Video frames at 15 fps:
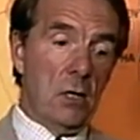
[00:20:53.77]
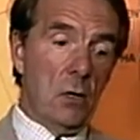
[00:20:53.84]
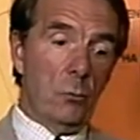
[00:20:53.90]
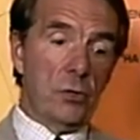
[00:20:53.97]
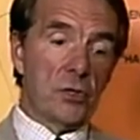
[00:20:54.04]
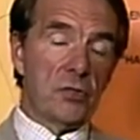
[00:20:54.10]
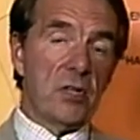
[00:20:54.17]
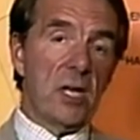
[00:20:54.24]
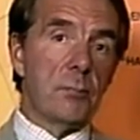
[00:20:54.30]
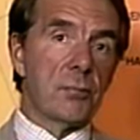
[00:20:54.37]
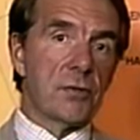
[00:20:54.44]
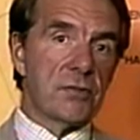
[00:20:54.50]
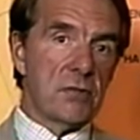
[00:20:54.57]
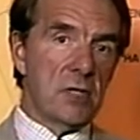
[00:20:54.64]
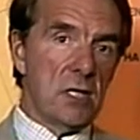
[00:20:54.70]
which they
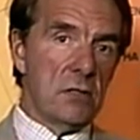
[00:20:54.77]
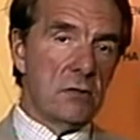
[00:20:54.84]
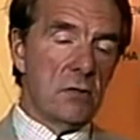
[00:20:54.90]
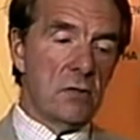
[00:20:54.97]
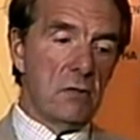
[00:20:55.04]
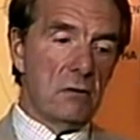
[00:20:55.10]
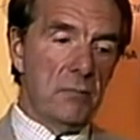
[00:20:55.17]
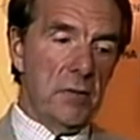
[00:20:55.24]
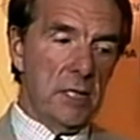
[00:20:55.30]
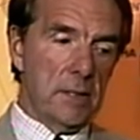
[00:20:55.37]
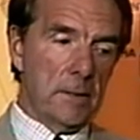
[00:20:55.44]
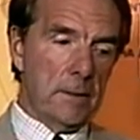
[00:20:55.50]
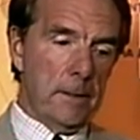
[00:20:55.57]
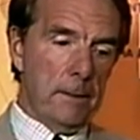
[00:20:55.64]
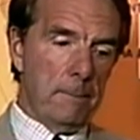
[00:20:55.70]
proceed to do
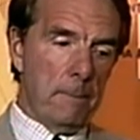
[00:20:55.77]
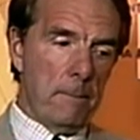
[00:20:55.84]
immediately.